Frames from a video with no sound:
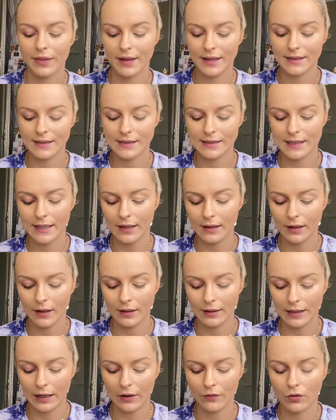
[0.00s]
concealer.
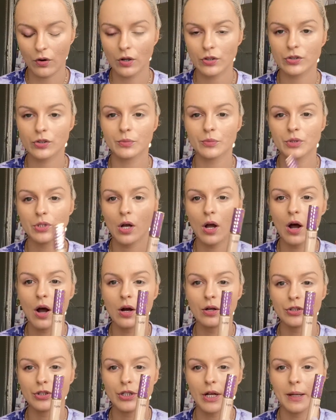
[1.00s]
Now I've got some Tarte
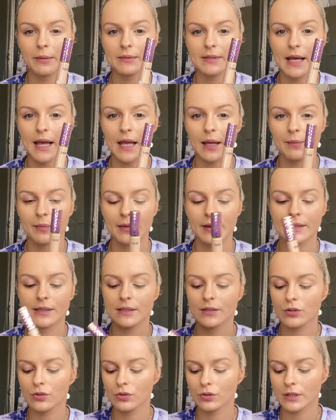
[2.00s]
Shape Tape. This is
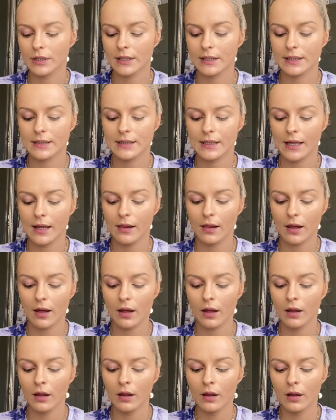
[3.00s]
good concealer.
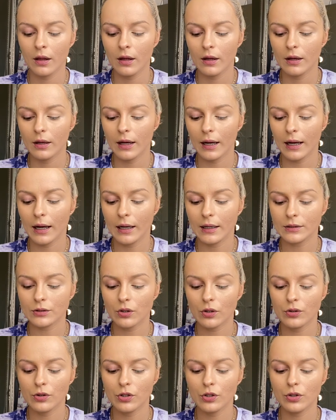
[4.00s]
And
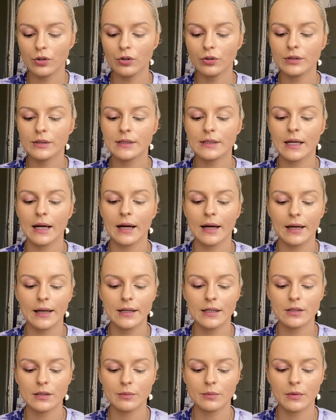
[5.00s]
on the good
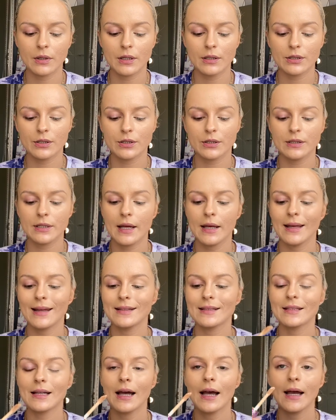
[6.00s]
side, I'm gonna just take a
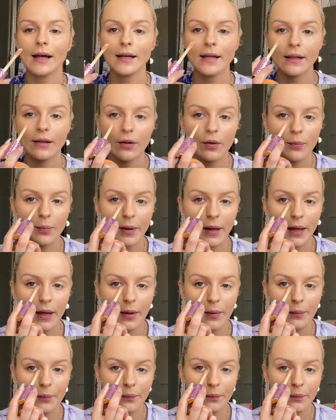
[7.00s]
tiny little bit